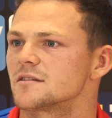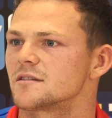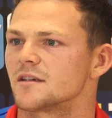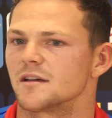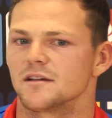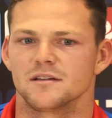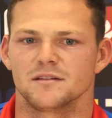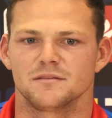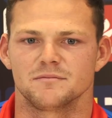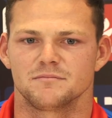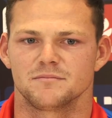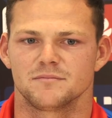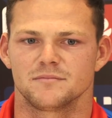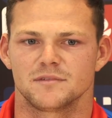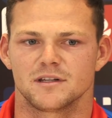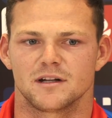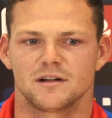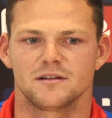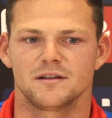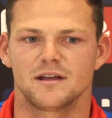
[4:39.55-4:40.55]
So,
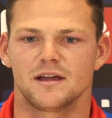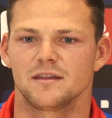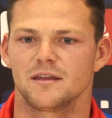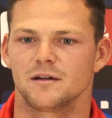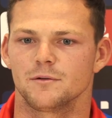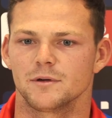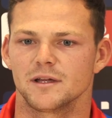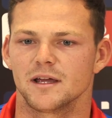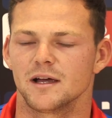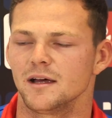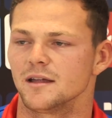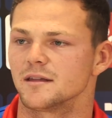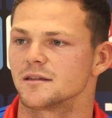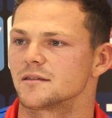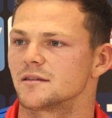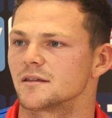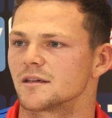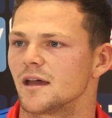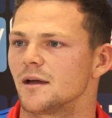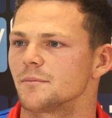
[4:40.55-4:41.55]
now that we are
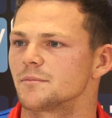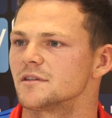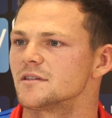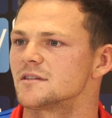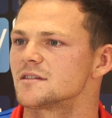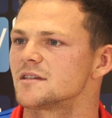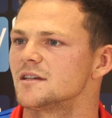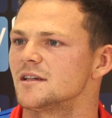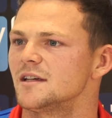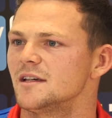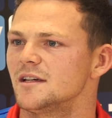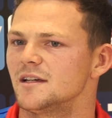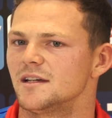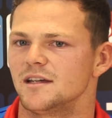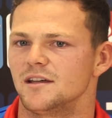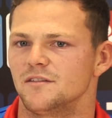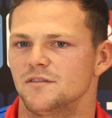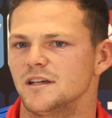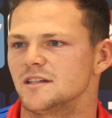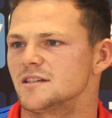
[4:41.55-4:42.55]
the captains,
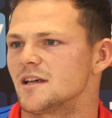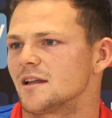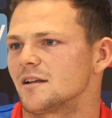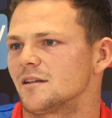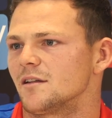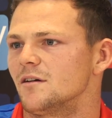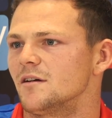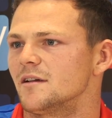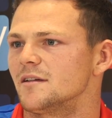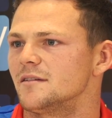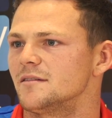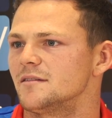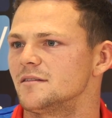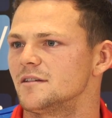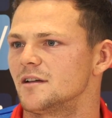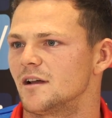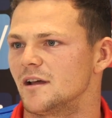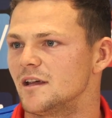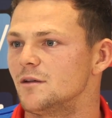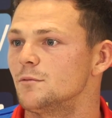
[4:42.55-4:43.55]
if he's out of line,
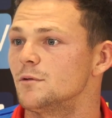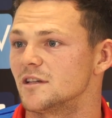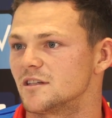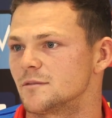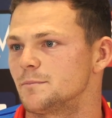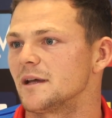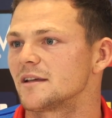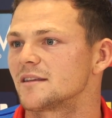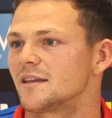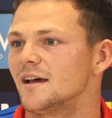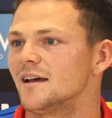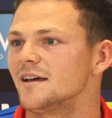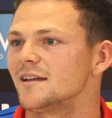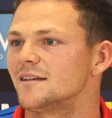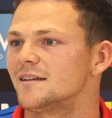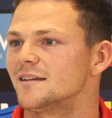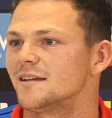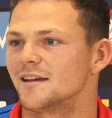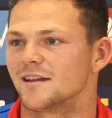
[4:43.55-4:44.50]
he would expect that.